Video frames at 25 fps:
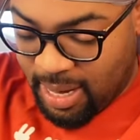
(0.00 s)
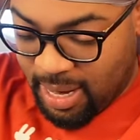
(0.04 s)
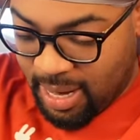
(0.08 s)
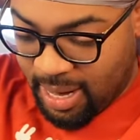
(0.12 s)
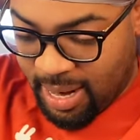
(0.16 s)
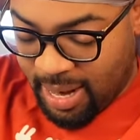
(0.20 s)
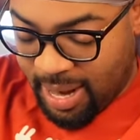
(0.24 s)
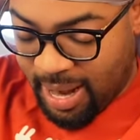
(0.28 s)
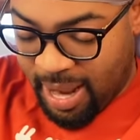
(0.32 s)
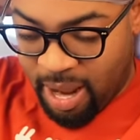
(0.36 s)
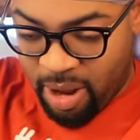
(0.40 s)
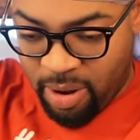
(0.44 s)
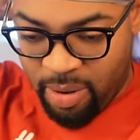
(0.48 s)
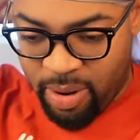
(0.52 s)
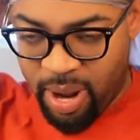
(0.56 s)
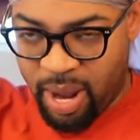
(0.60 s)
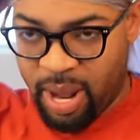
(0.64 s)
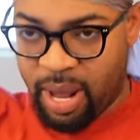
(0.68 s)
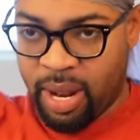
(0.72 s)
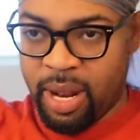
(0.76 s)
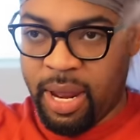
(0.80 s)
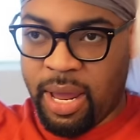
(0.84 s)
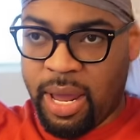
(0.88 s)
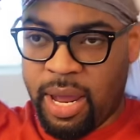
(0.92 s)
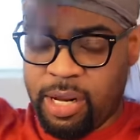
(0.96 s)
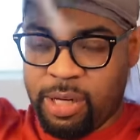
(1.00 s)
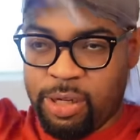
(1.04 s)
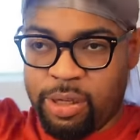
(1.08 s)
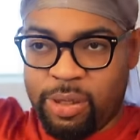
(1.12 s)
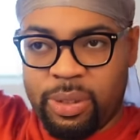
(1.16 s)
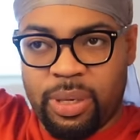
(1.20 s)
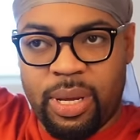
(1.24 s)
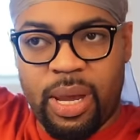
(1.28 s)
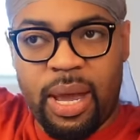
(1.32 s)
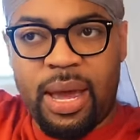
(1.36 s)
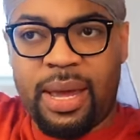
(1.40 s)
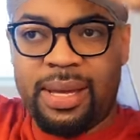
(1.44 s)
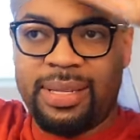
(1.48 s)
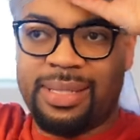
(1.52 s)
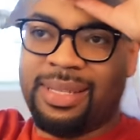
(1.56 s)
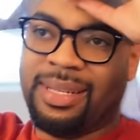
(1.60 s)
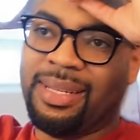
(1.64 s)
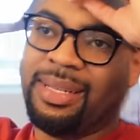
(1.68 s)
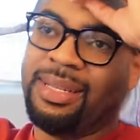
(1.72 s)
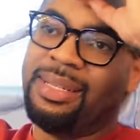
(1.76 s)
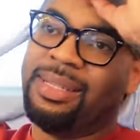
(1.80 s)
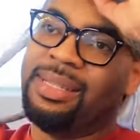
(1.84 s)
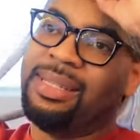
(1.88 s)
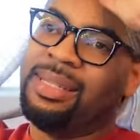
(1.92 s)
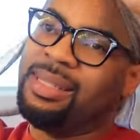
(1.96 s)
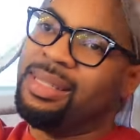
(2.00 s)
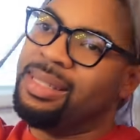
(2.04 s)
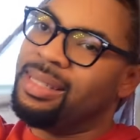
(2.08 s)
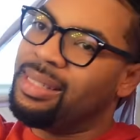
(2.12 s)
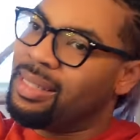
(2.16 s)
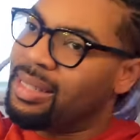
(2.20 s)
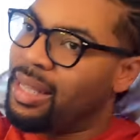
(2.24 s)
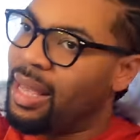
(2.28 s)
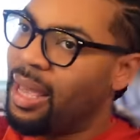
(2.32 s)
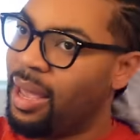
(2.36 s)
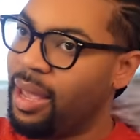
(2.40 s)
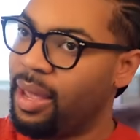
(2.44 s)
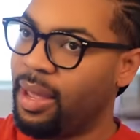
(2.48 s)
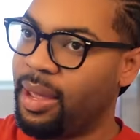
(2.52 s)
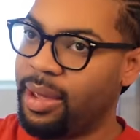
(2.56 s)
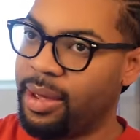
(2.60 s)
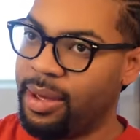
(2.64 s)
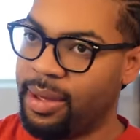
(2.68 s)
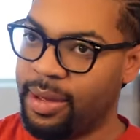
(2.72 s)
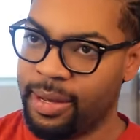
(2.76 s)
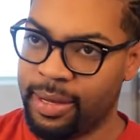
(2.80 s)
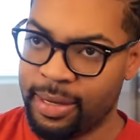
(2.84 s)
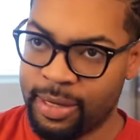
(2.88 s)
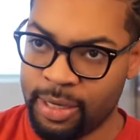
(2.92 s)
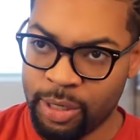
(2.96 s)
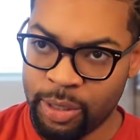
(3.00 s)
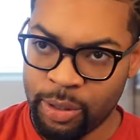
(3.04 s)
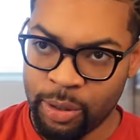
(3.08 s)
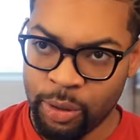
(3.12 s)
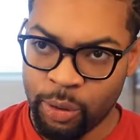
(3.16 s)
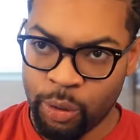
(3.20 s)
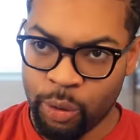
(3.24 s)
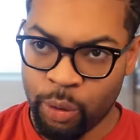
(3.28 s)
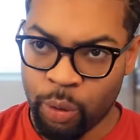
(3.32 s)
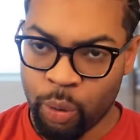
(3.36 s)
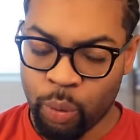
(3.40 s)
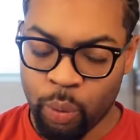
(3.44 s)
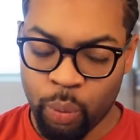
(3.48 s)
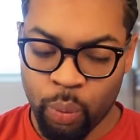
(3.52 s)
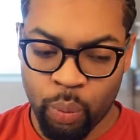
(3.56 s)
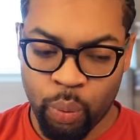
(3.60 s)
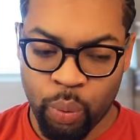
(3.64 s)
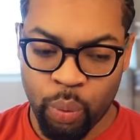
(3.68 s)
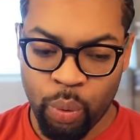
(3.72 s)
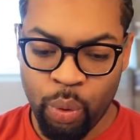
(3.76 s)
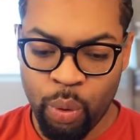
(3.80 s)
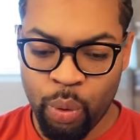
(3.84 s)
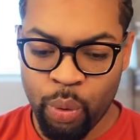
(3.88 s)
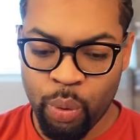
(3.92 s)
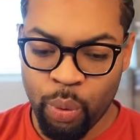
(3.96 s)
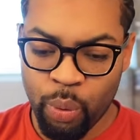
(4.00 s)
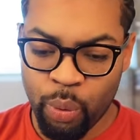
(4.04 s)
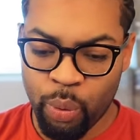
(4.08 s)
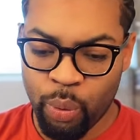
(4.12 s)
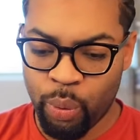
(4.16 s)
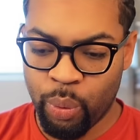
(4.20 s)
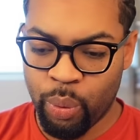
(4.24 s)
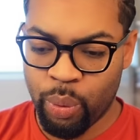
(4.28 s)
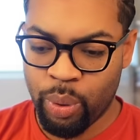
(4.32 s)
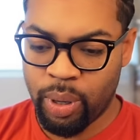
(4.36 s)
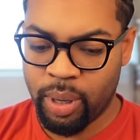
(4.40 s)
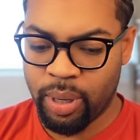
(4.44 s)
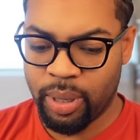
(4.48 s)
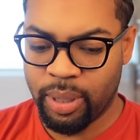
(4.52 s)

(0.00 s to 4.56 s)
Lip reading: And I'll holler at you guys in a sec. Woo.